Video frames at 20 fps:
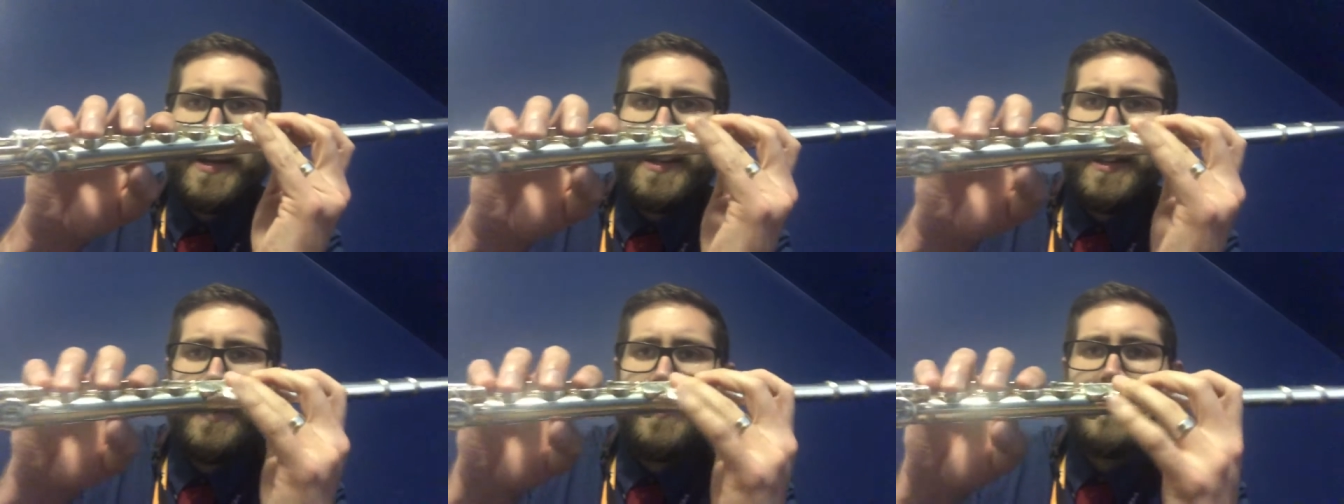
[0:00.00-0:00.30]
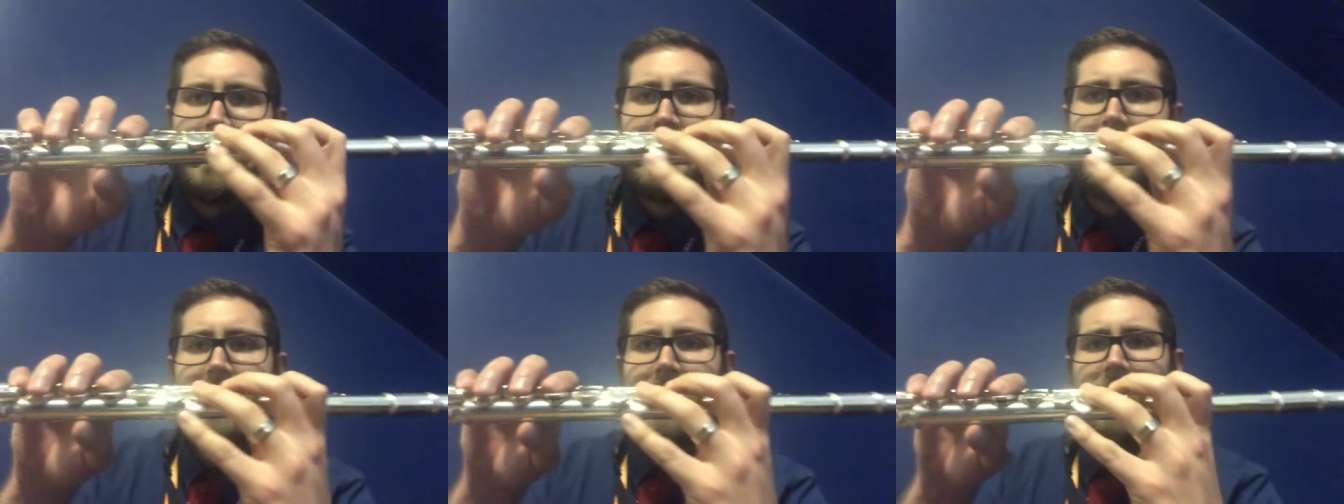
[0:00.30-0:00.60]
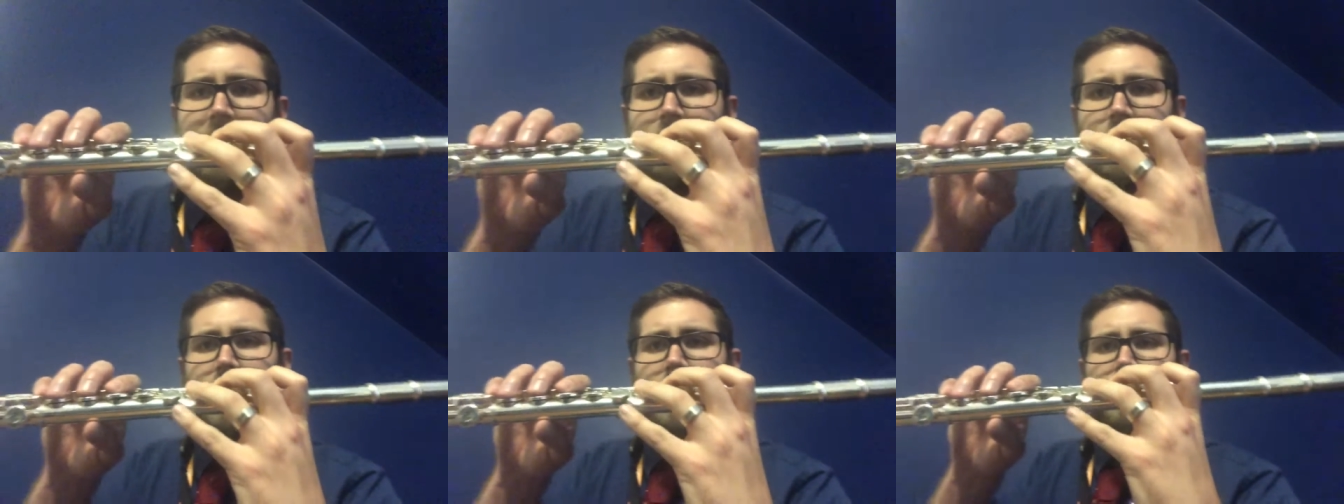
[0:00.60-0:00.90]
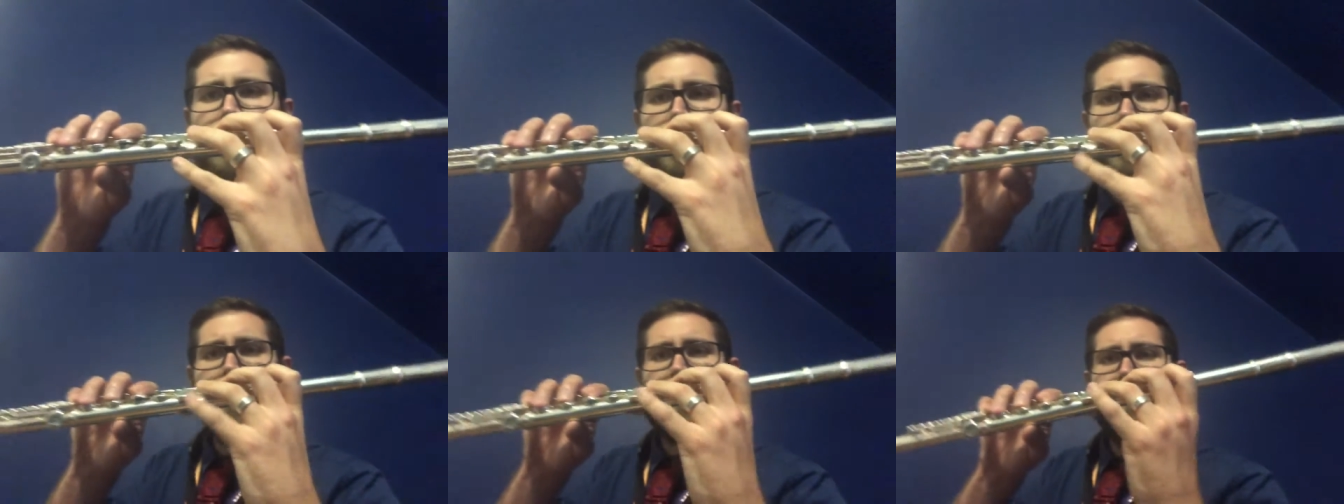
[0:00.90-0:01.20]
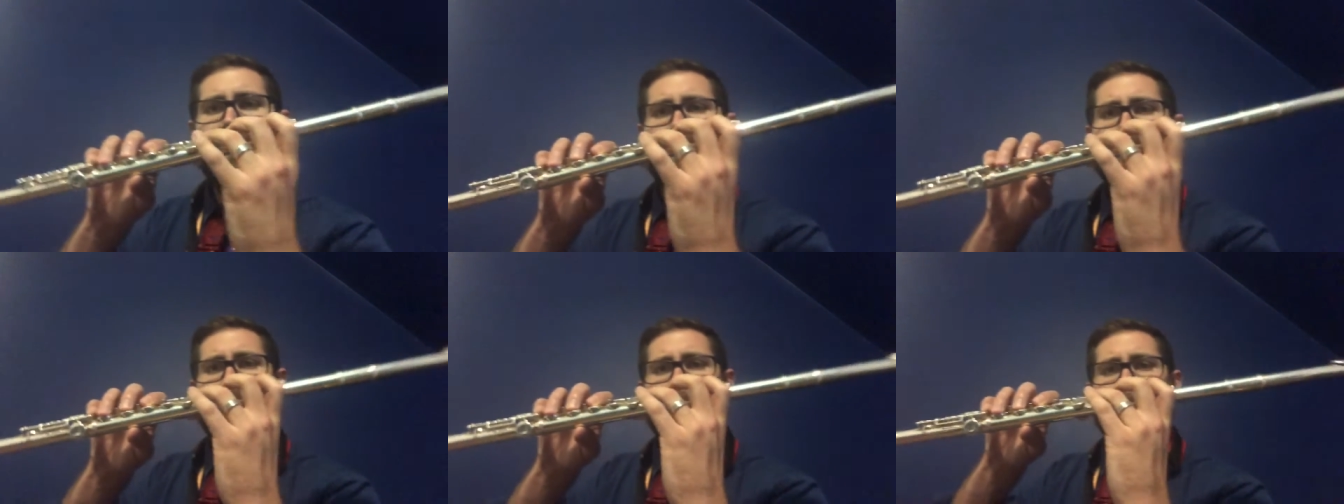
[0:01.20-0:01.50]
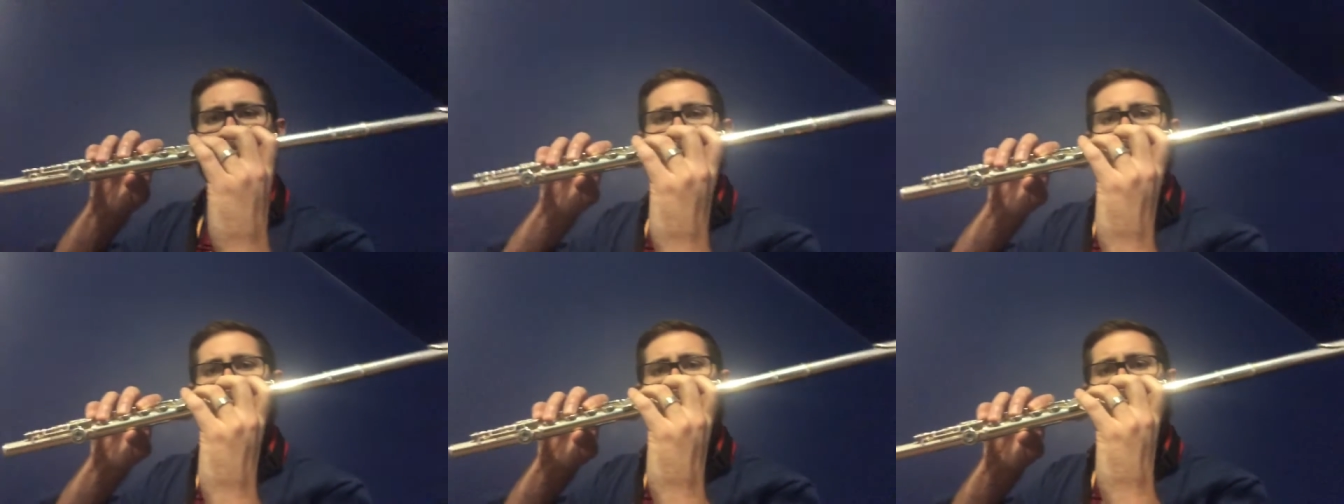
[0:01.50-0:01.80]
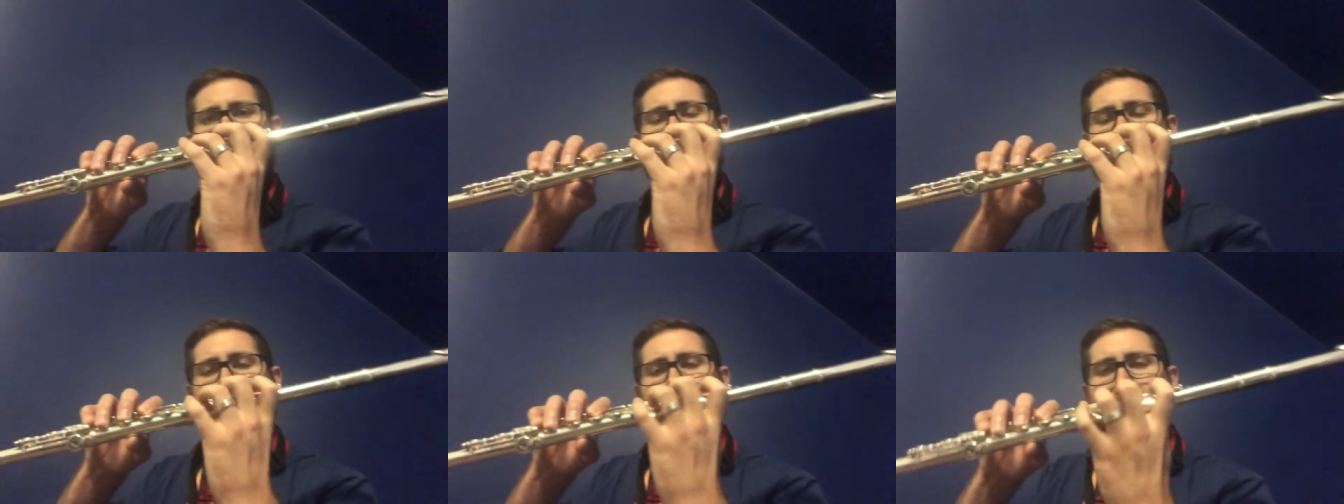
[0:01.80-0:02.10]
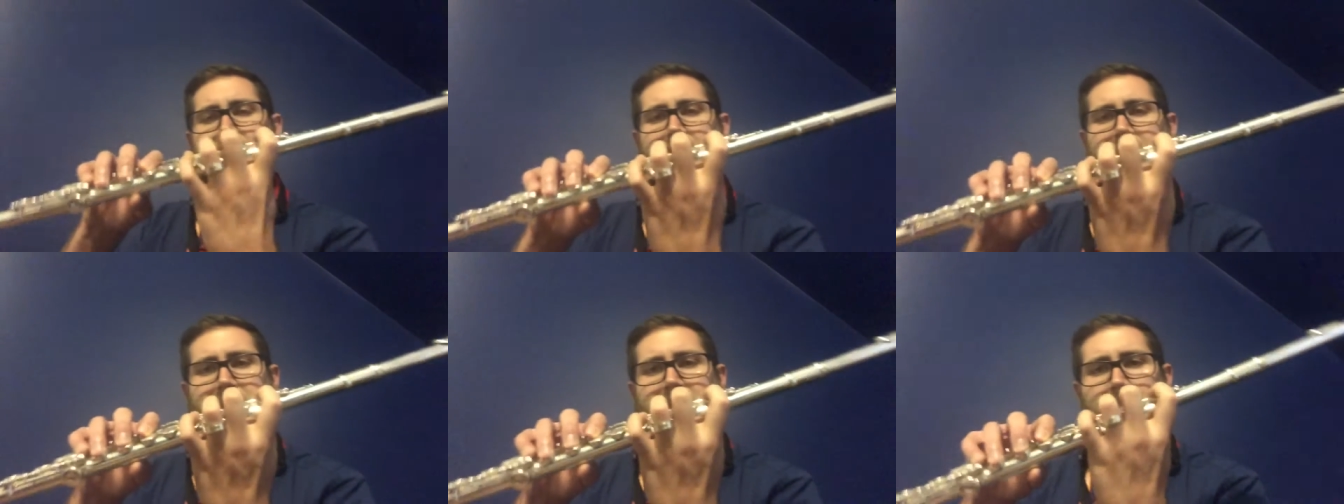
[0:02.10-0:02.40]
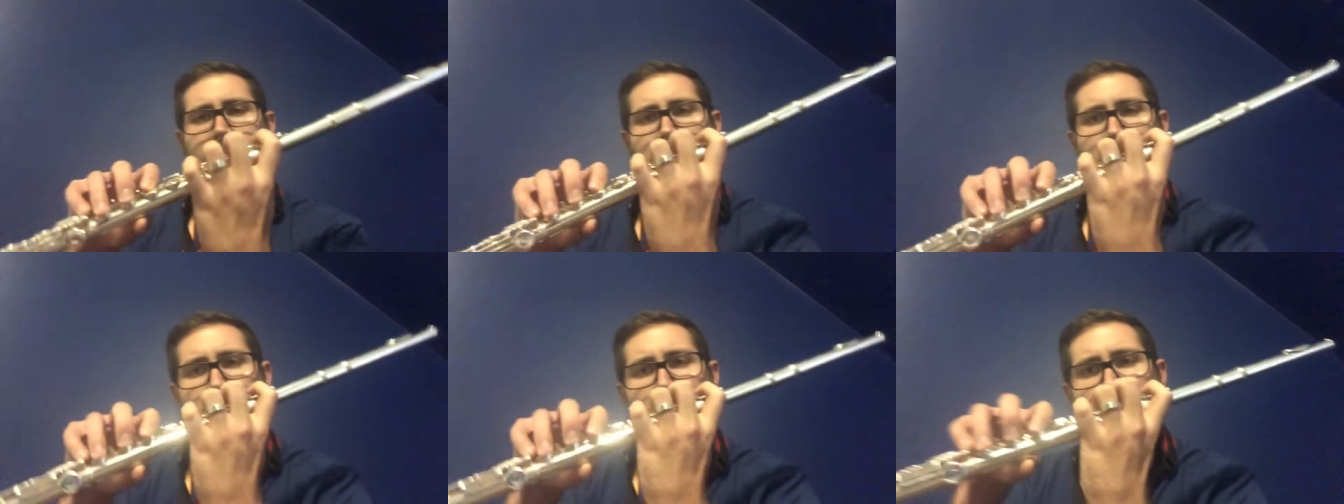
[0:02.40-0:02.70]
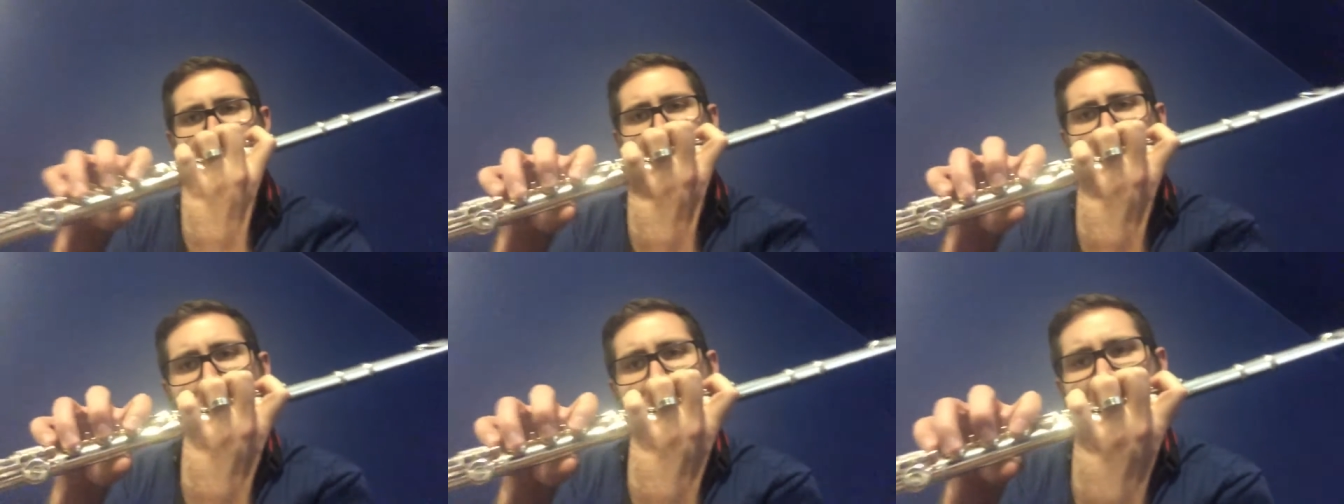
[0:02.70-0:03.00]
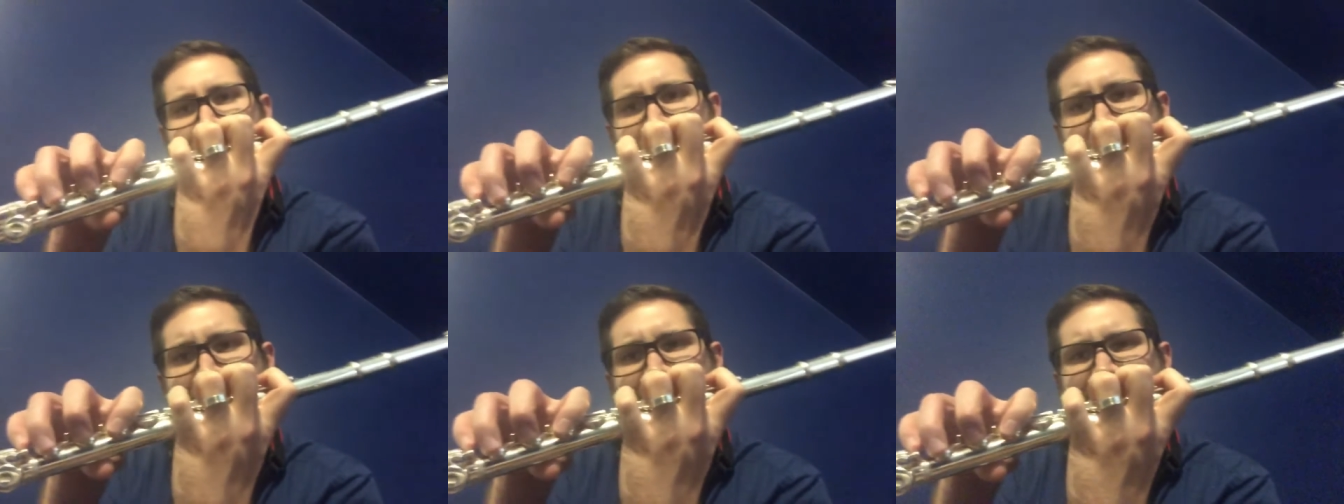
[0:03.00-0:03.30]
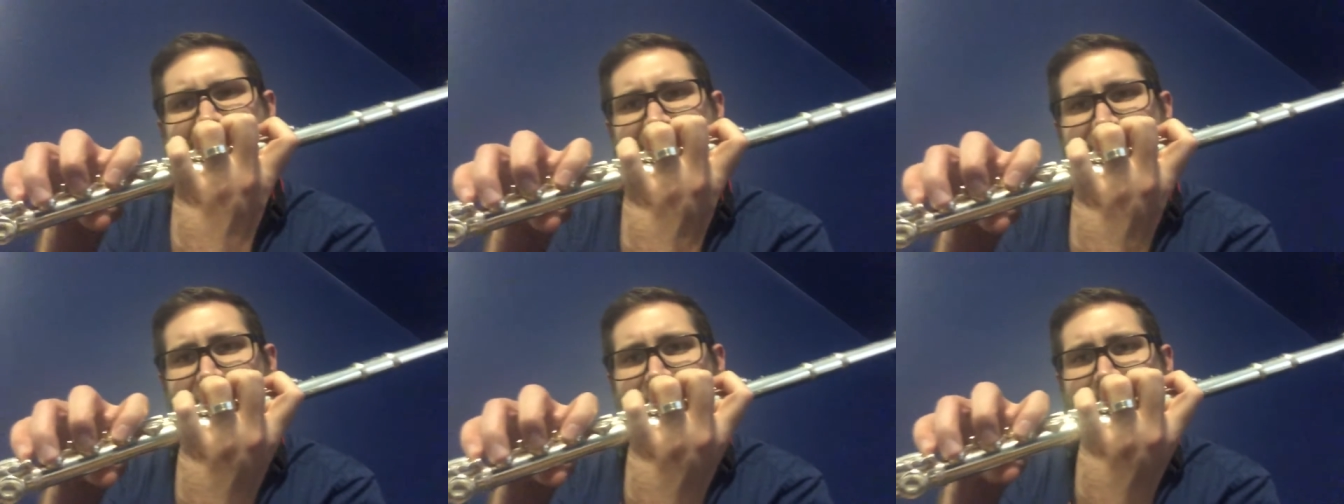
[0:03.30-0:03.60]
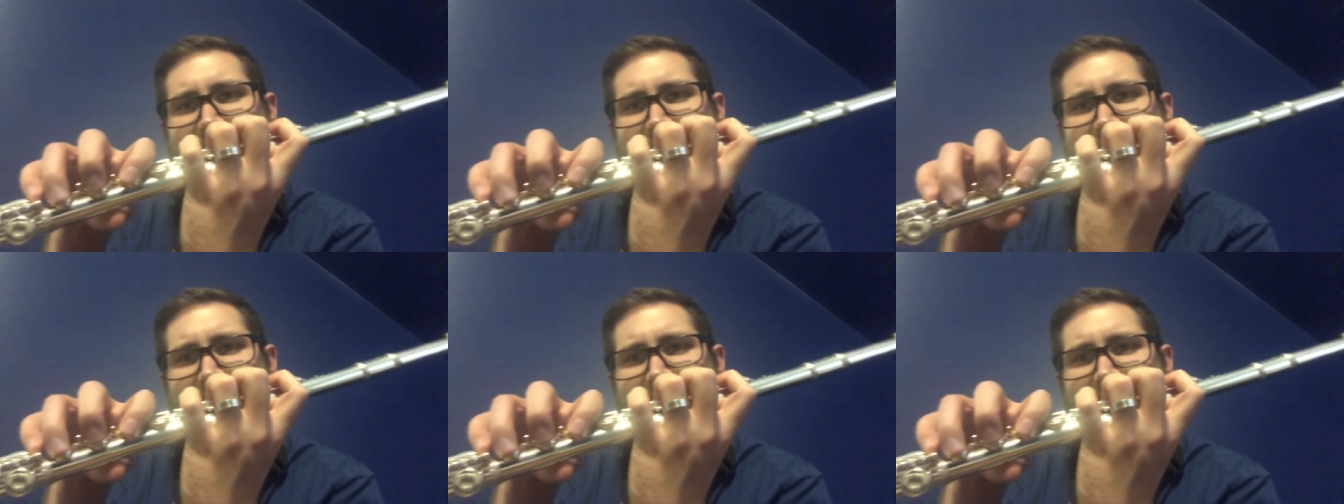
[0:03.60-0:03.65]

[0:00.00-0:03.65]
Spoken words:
here. See if you can hold your flute like this. Now, some people will do it like this.